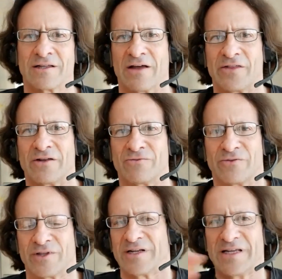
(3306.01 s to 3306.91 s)
And then
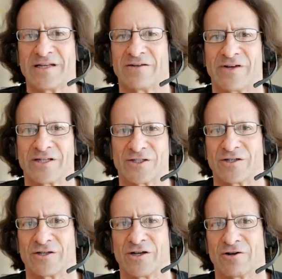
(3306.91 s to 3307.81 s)
the lead
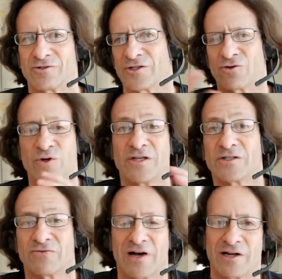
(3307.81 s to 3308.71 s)
investor goes, agrees
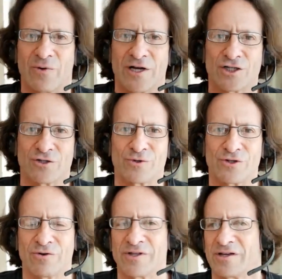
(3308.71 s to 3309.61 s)
the valuation with
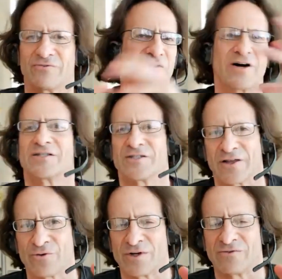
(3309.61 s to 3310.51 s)
you, and then finds
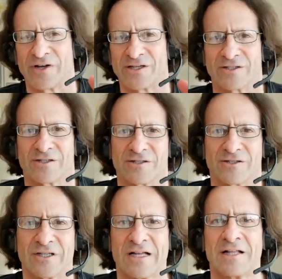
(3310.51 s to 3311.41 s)
other investors.